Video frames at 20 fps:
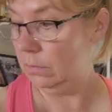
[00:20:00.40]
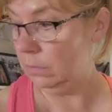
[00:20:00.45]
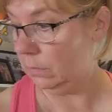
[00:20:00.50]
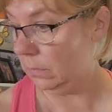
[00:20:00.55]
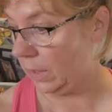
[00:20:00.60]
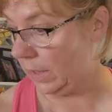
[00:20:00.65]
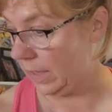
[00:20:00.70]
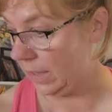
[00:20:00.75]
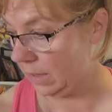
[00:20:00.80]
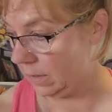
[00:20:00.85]

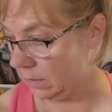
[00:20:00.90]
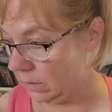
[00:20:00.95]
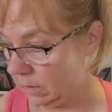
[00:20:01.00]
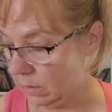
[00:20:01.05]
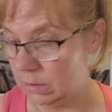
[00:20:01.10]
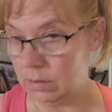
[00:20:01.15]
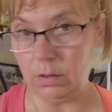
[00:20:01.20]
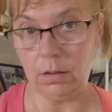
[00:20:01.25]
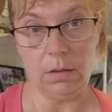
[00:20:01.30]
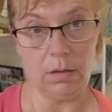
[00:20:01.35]
like
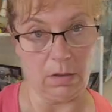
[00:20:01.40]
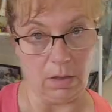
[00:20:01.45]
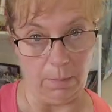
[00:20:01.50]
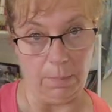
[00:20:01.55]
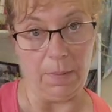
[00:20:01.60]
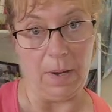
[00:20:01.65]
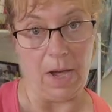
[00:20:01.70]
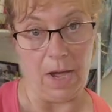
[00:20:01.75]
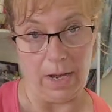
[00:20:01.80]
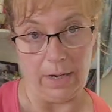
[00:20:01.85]
the
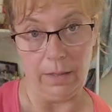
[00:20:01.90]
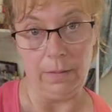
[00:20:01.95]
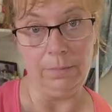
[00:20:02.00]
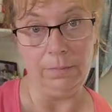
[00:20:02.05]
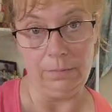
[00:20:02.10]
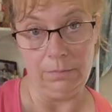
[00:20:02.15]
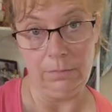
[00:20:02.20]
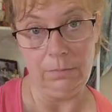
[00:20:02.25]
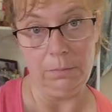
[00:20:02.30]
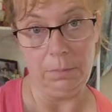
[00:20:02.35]
bottom
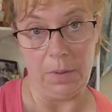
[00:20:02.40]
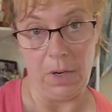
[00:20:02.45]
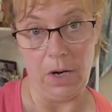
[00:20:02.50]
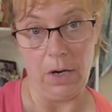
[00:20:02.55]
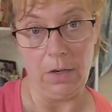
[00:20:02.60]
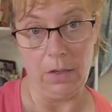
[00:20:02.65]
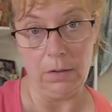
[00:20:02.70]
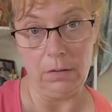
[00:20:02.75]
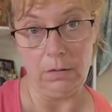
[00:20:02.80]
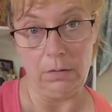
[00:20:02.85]

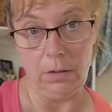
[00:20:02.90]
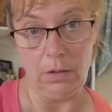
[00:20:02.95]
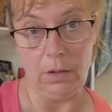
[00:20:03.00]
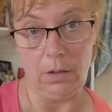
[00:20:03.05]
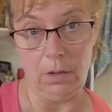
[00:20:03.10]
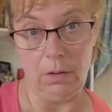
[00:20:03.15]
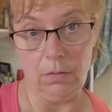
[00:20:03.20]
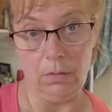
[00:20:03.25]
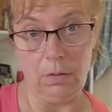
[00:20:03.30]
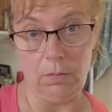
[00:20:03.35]
part, you
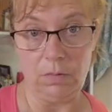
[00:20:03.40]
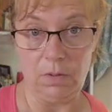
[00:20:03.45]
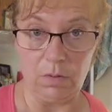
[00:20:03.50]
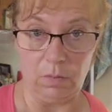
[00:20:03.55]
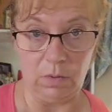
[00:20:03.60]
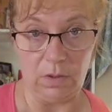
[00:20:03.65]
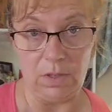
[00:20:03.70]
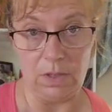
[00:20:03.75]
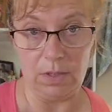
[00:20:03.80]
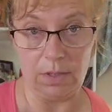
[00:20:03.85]
know, so
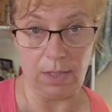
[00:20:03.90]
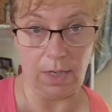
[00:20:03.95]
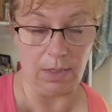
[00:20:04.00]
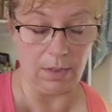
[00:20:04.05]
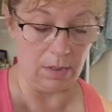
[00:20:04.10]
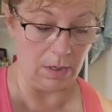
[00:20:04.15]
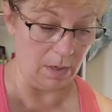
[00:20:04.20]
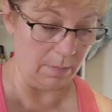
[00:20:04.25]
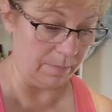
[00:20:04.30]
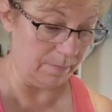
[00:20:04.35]
when you stand
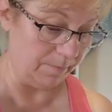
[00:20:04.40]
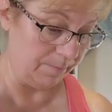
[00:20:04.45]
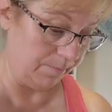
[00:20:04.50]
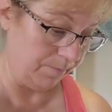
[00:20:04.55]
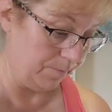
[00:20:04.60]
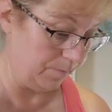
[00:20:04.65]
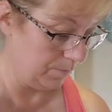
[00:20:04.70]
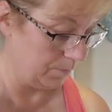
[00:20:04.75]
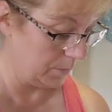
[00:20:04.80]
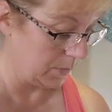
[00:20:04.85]
it up.
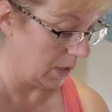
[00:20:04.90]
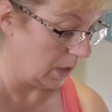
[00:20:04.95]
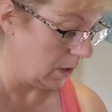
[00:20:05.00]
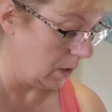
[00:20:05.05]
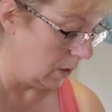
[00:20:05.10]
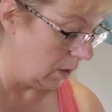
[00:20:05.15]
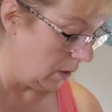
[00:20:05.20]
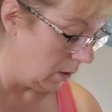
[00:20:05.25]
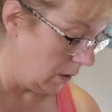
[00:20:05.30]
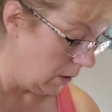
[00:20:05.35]

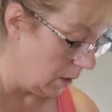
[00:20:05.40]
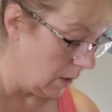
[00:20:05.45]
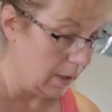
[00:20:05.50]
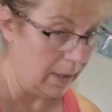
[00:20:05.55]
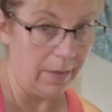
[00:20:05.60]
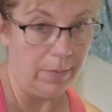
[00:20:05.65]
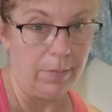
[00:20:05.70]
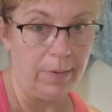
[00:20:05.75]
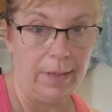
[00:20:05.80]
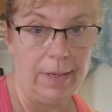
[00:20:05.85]

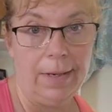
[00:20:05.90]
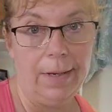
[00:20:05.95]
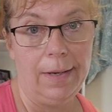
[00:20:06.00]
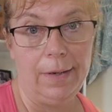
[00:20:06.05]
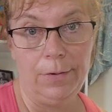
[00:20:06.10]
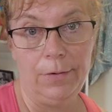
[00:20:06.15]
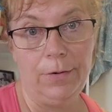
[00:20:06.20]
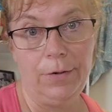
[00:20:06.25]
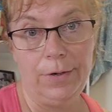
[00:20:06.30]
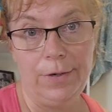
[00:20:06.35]
Anyway,
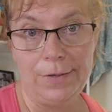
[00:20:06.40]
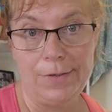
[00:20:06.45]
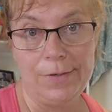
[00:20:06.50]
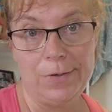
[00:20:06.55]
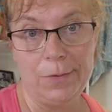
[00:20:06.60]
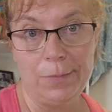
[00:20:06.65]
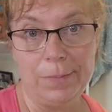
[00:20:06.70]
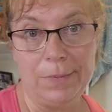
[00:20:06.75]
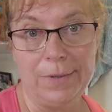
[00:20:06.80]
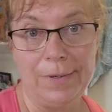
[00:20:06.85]
I know you're not
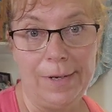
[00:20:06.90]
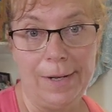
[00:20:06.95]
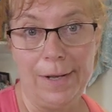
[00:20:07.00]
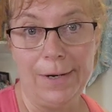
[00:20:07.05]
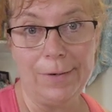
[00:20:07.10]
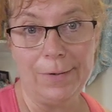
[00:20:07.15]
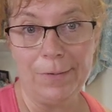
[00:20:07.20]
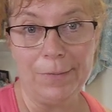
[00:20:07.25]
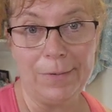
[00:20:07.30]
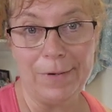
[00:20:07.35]
stupid. I
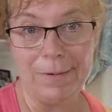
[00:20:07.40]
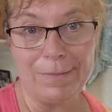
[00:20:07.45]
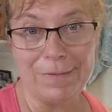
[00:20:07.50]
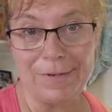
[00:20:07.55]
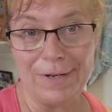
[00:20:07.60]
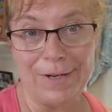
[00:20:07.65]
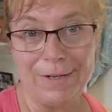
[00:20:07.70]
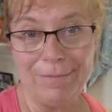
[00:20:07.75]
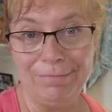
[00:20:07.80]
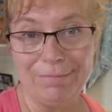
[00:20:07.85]
don't know what I'm
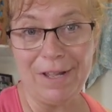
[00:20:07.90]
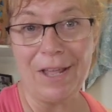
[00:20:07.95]
saying.